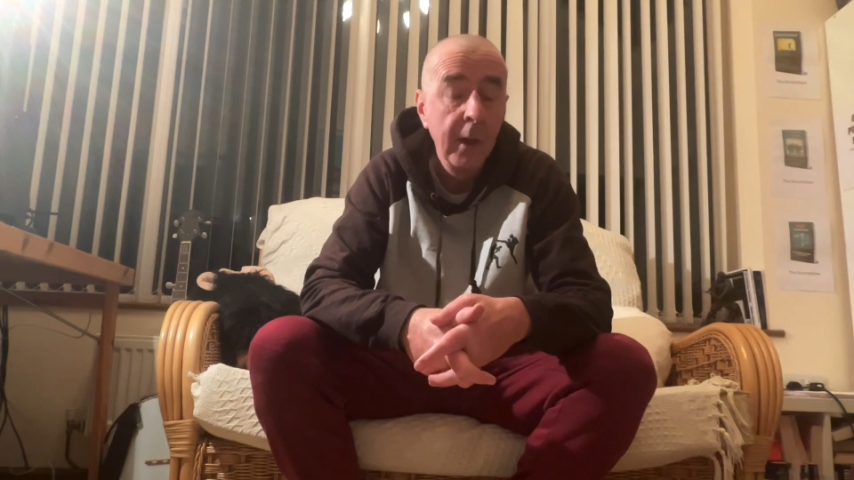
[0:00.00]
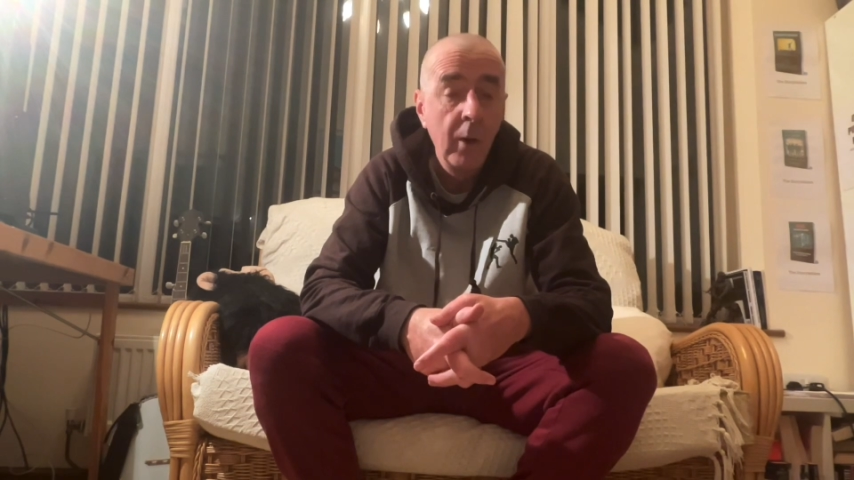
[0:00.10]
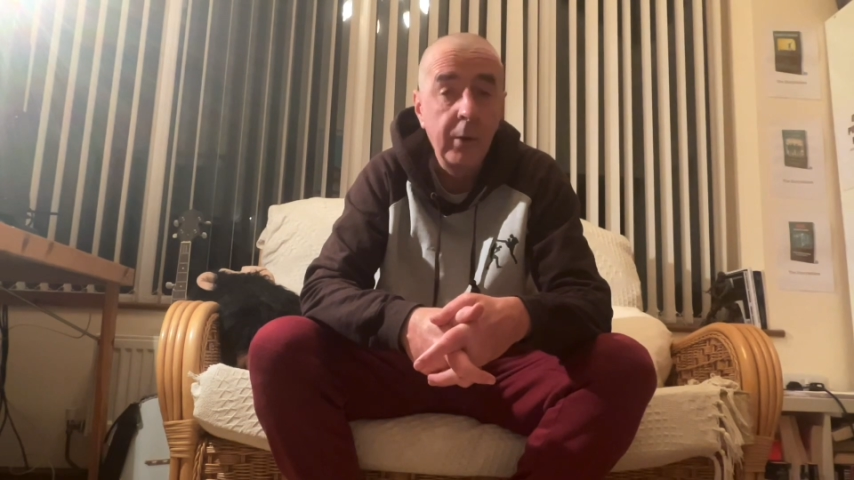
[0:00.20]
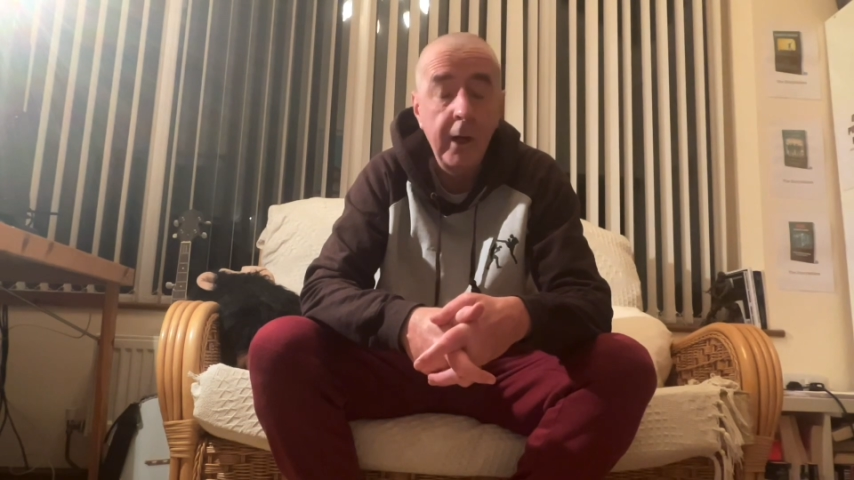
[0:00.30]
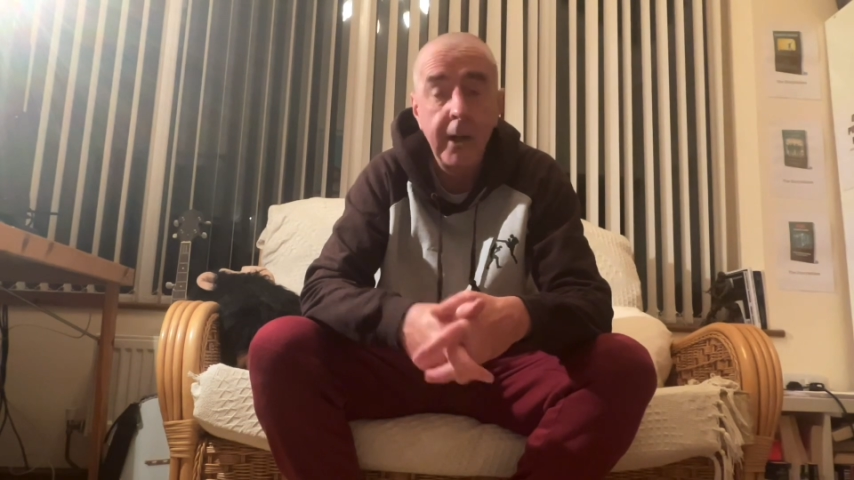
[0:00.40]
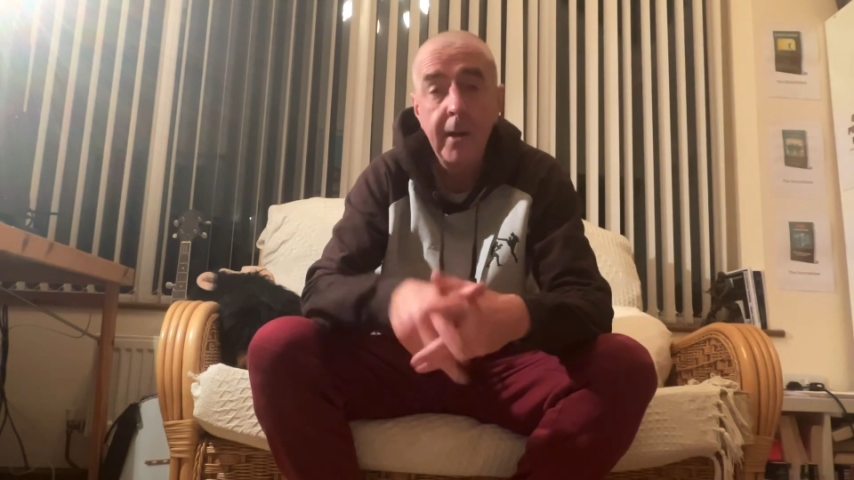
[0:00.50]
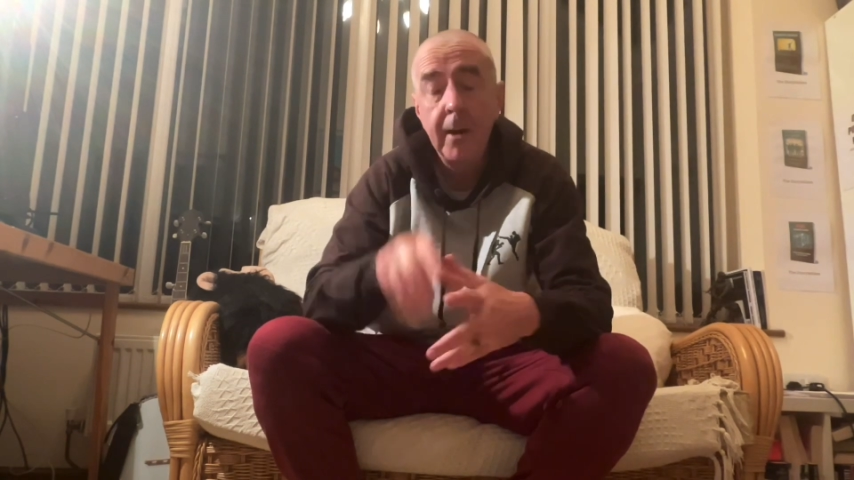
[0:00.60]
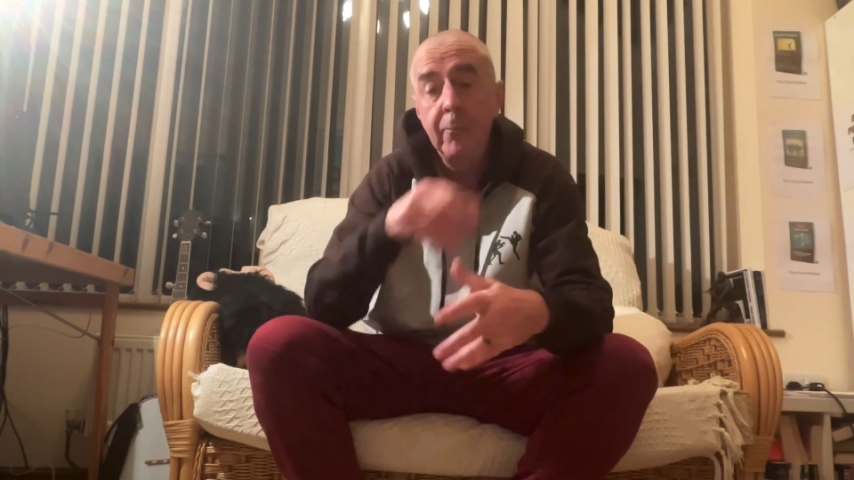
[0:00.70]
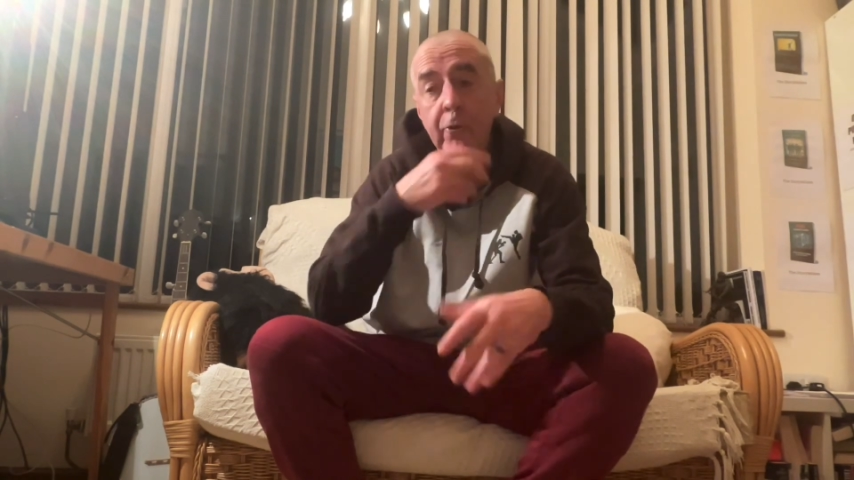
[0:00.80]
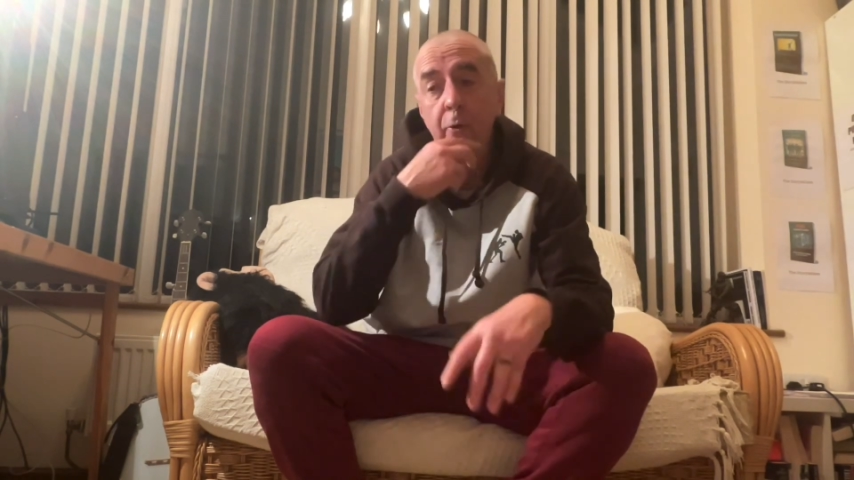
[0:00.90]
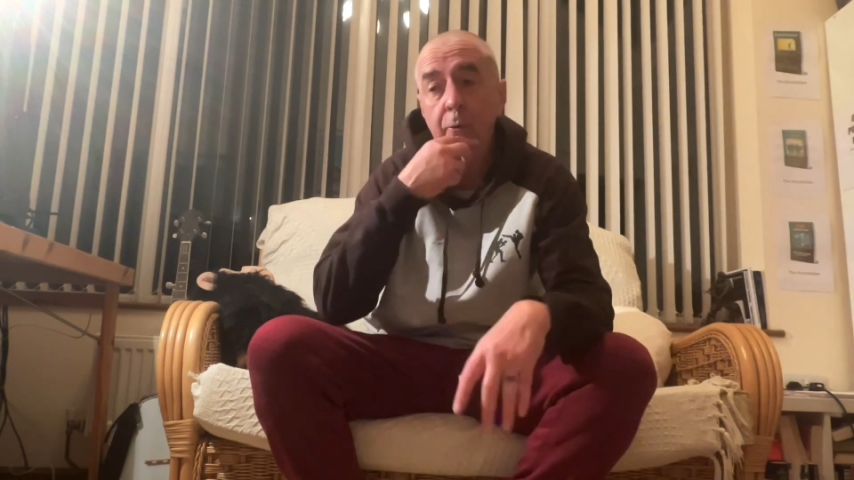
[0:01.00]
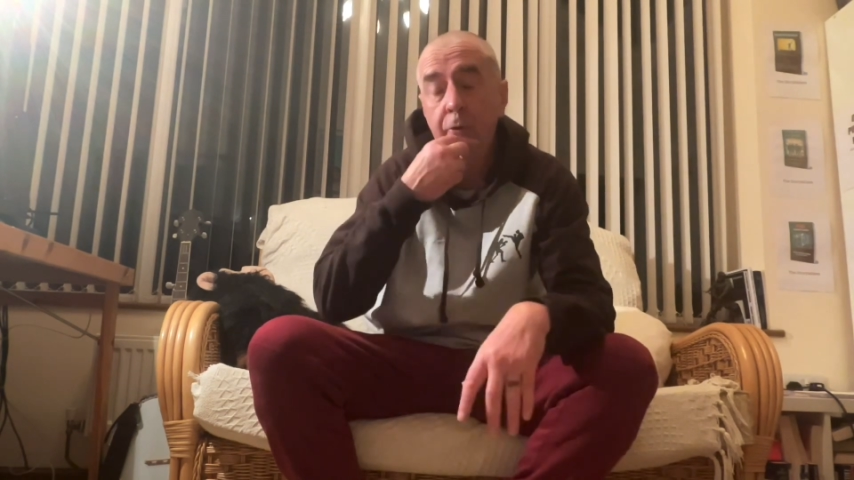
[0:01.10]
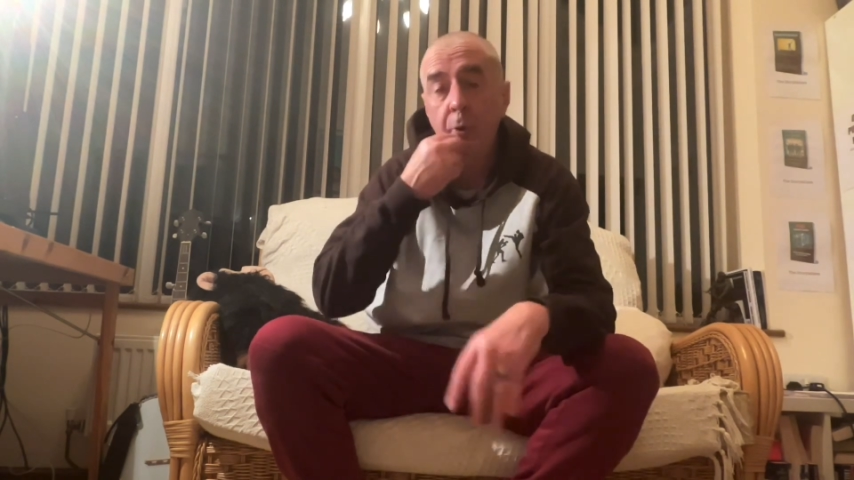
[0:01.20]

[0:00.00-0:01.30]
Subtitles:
Okay, so